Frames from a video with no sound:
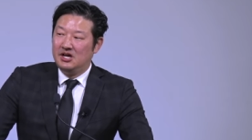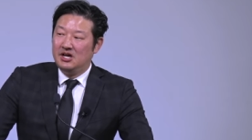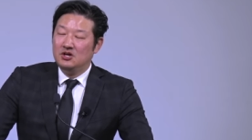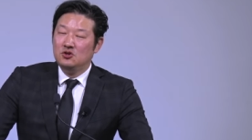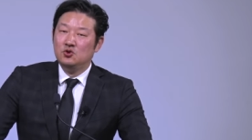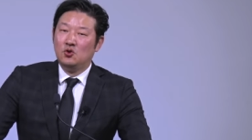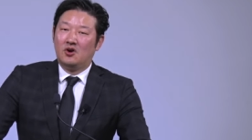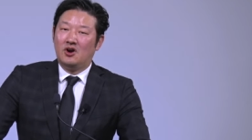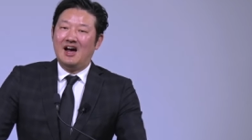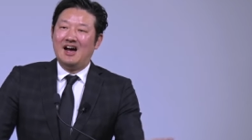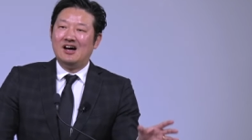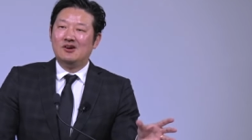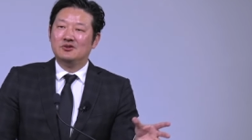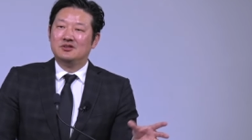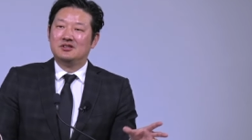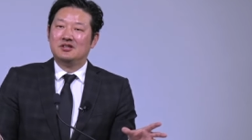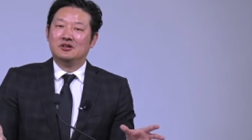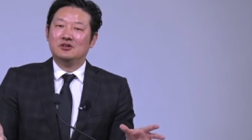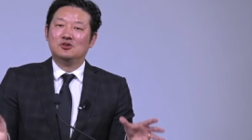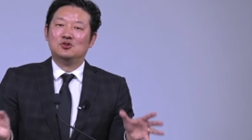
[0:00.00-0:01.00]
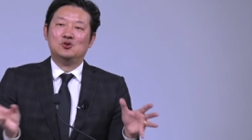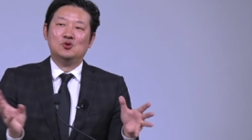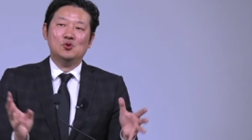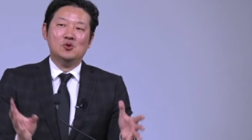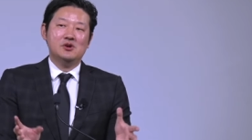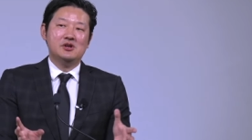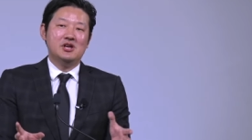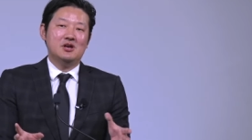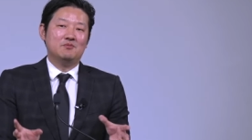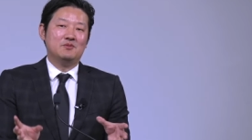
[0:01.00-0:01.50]
you're out there
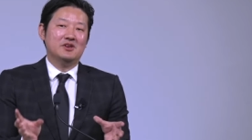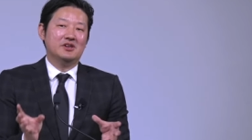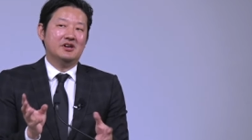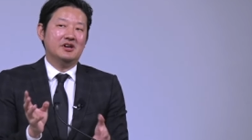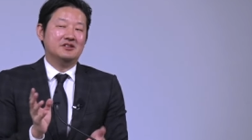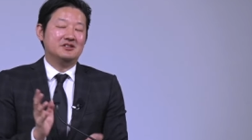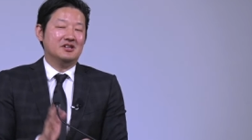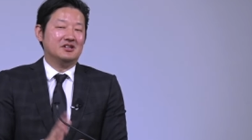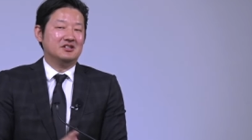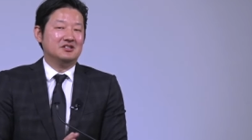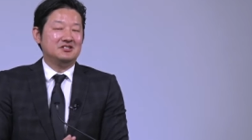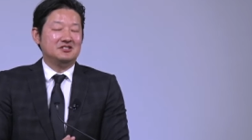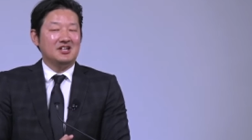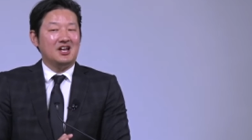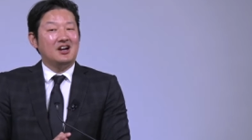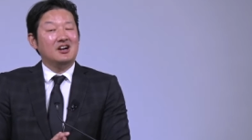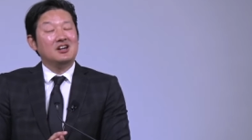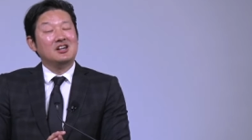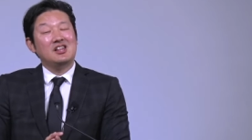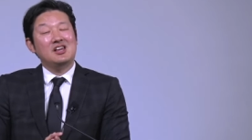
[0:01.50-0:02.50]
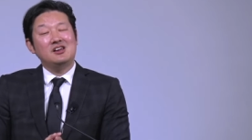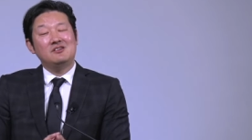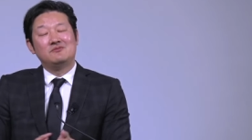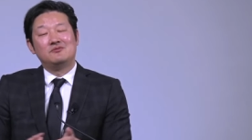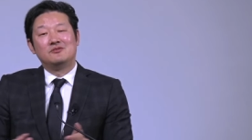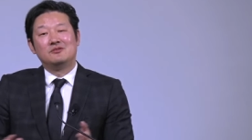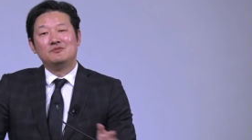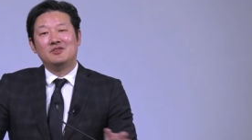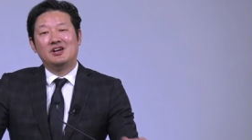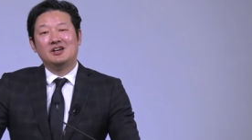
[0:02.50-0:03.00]
doing it because on a Saturday
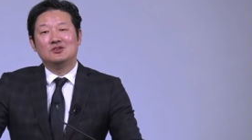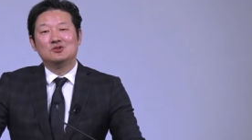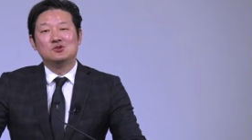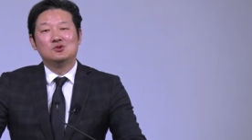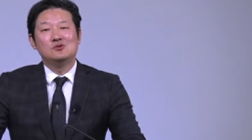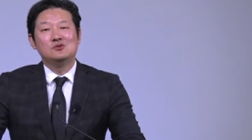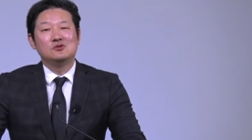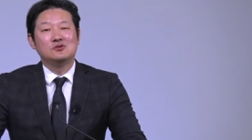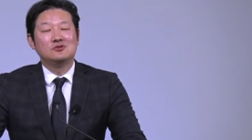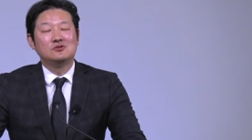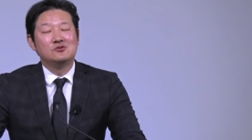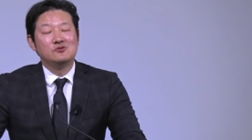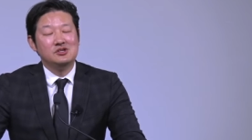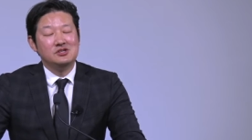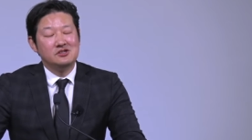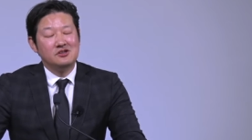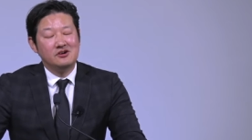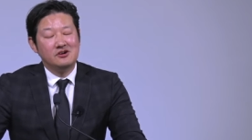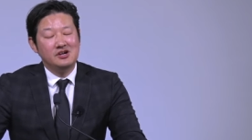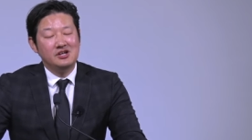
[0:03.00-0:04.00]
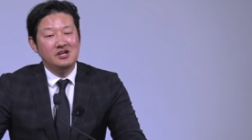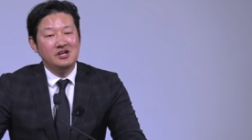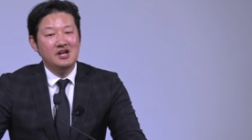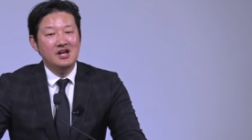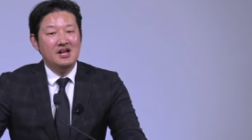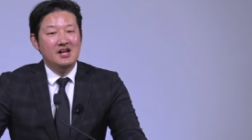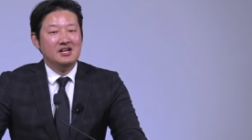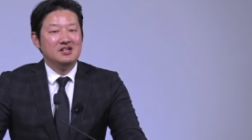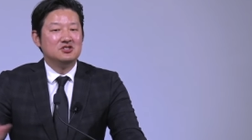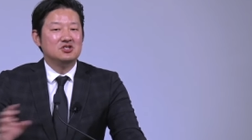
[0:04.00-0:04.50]
from like 2 to 3.30,
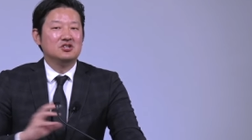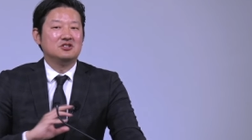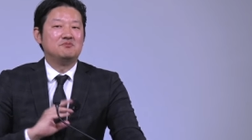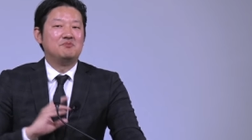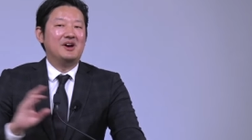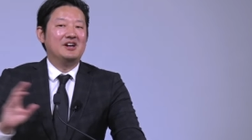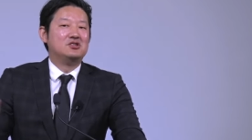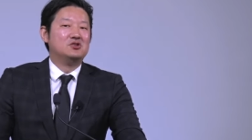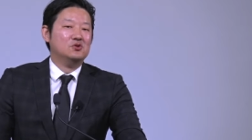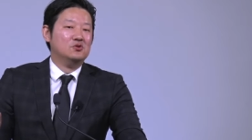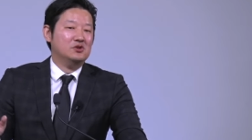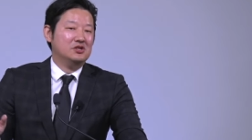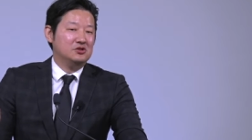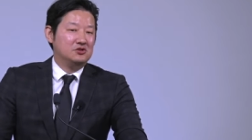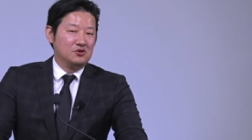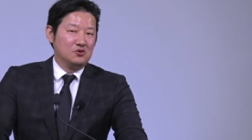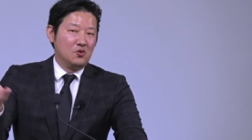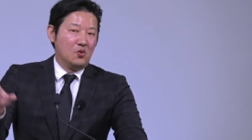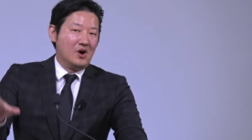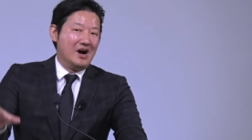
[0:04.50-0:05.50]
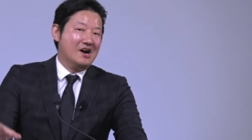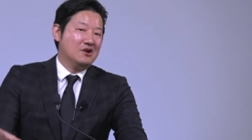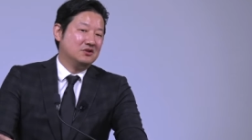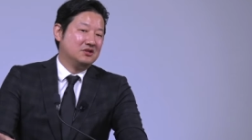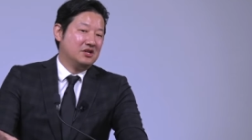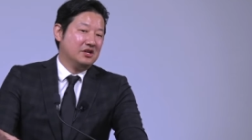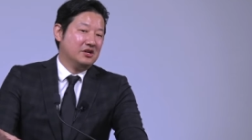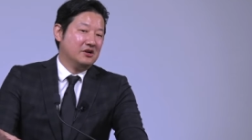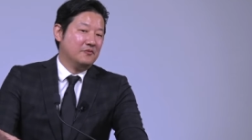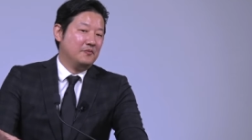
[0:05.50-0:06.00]
it's just my duty to go out
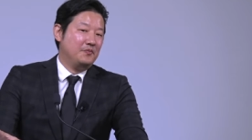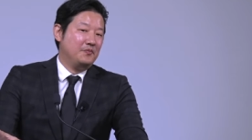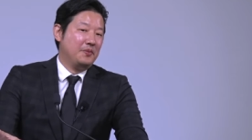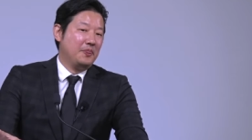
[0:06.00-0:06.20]
there.